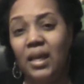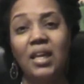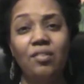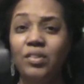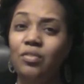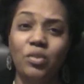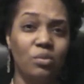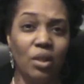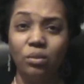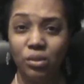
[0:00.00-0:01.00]
Even if you
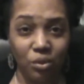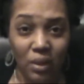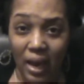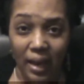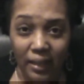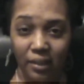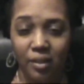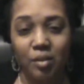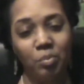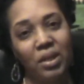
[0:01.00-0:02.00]
don't do Aya,
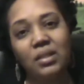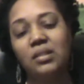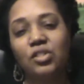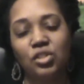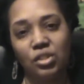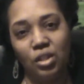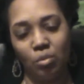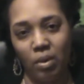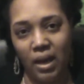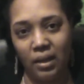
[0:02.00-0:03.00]
pay attention to your
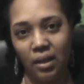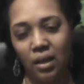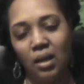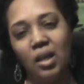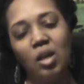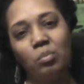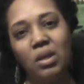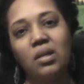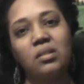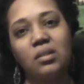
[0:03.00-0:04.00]
body,
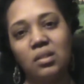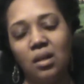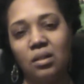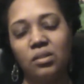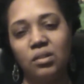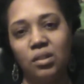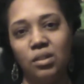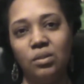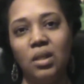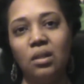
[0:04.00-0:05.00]
because it talks to
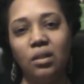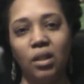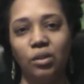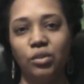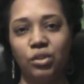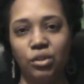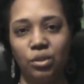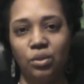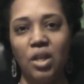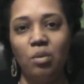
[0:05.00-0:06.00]
you. It alerts
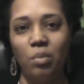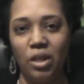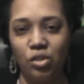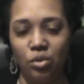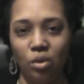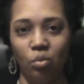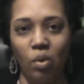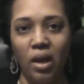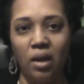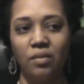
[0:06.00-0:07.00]
you. It makes you
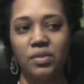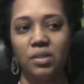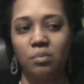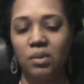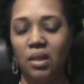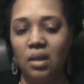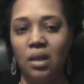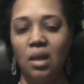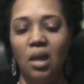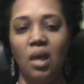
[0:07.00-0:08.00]
aware of something
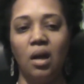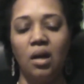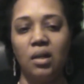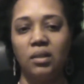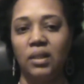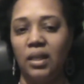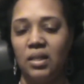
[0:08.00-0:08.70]
that